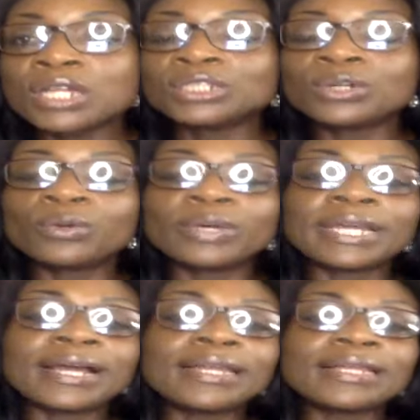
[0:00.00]
So
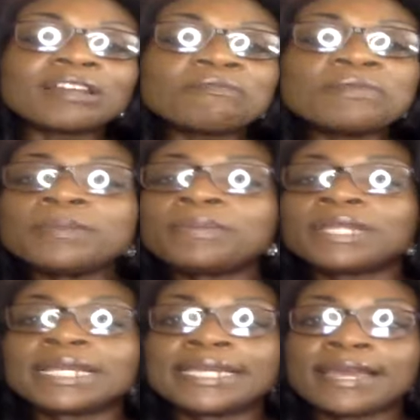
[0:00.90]
a lot of
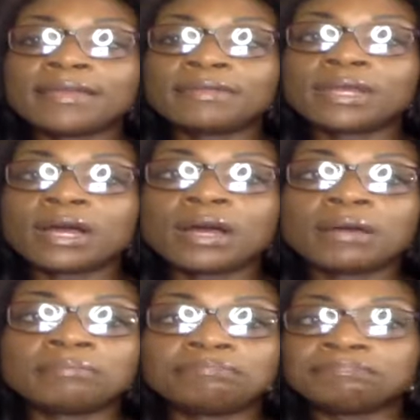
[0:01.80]
people, again,
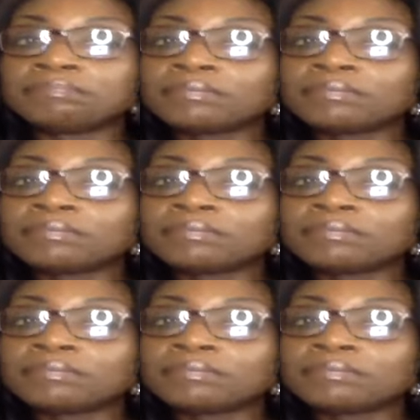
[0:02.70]
um,